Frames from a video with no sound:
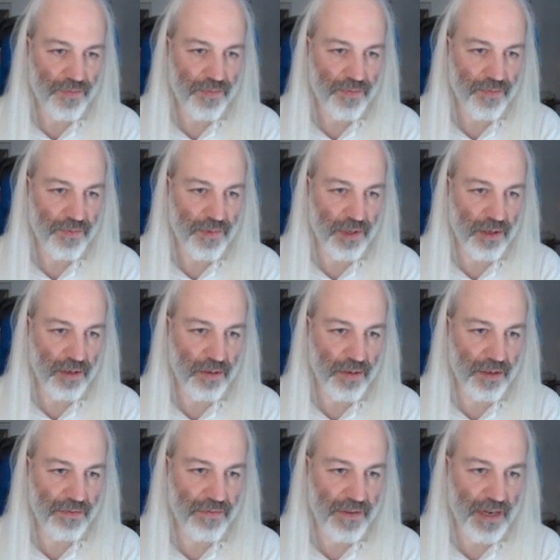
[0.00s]
you know,
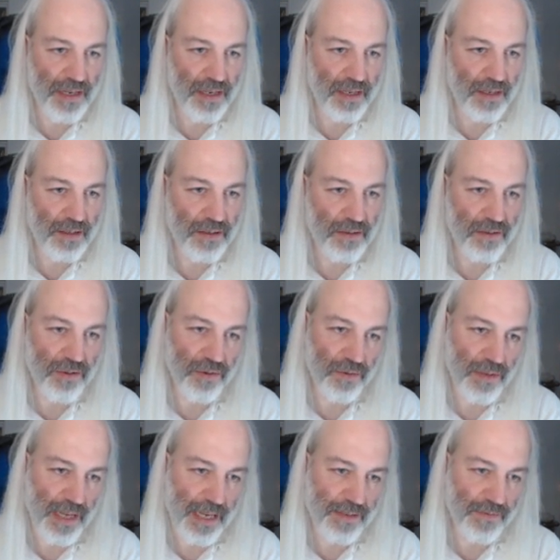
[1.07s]
if I do
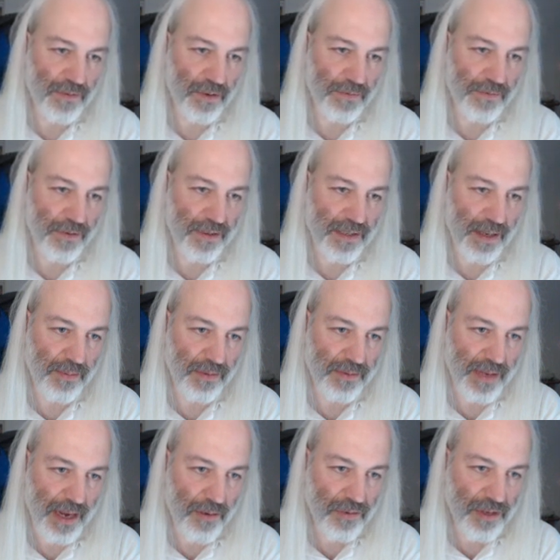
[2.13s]
that, for example,
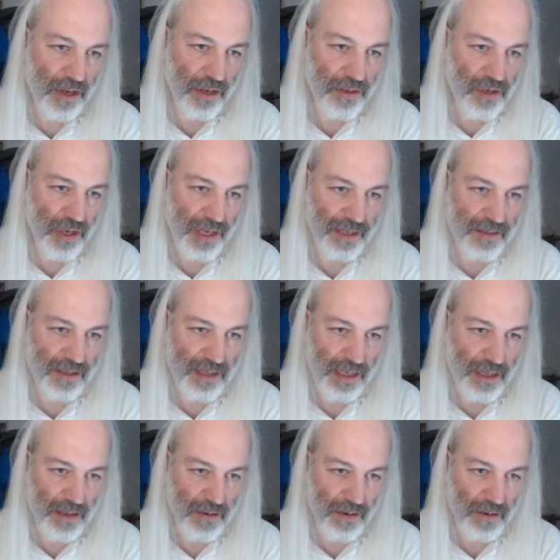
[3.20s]
now you can see
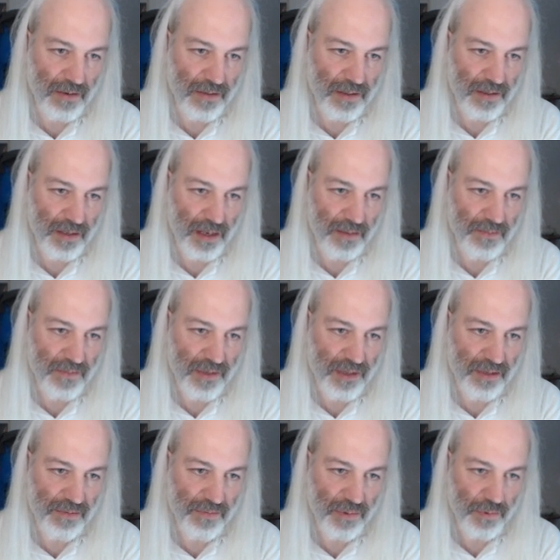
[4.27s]
there are some
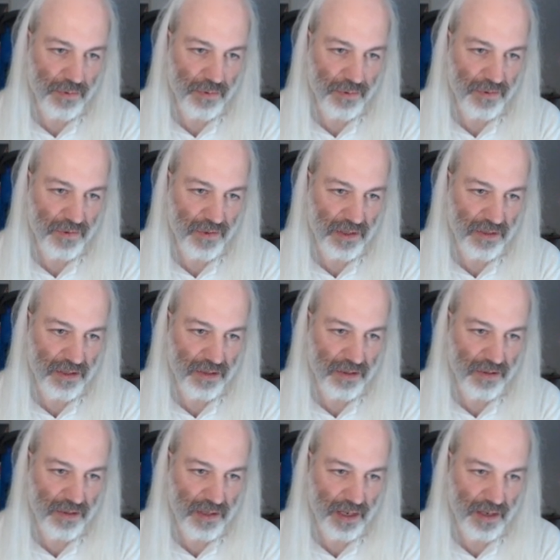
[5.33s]
smooth
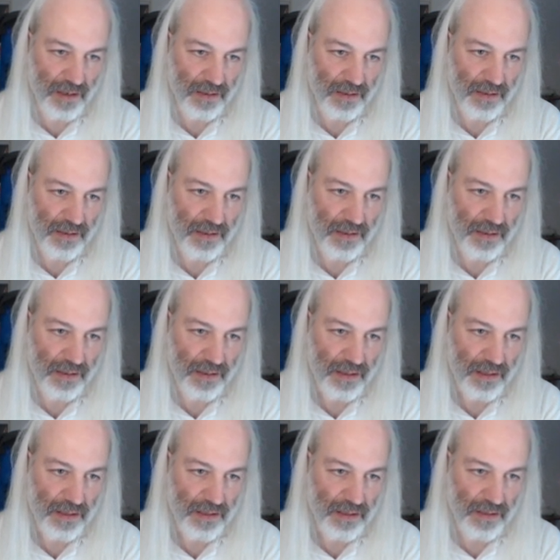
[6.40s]
transitions there.
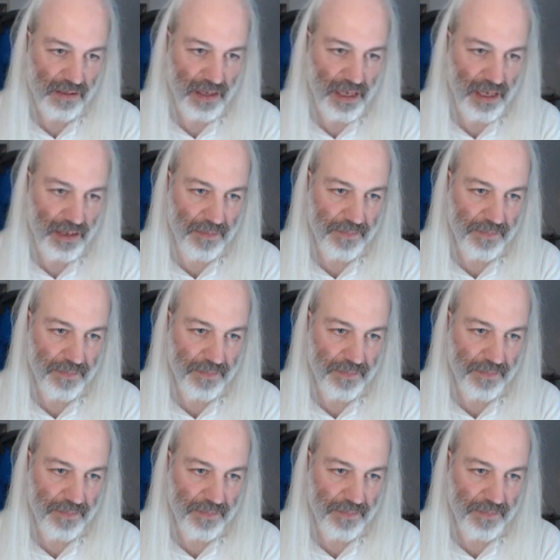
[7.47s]
Okay,